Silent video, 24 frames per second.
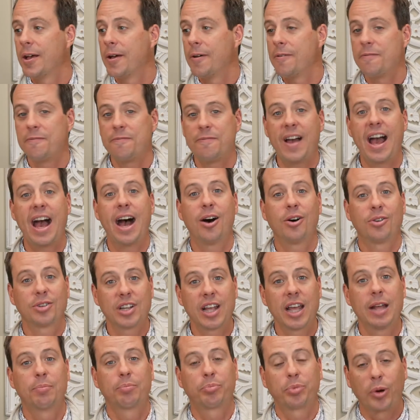found
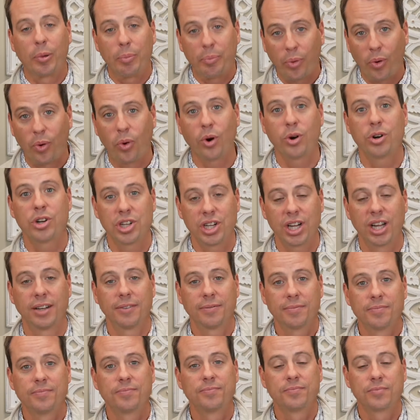in proportion
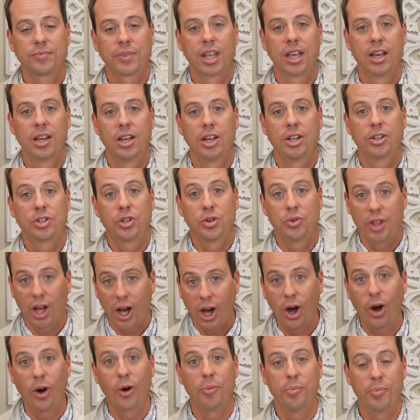to the
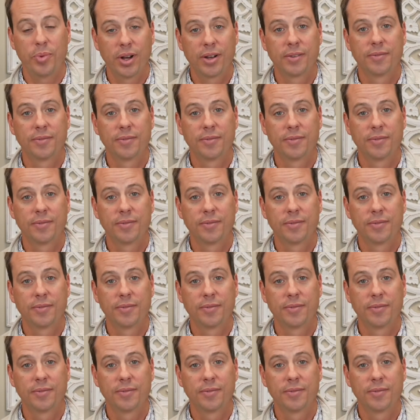hope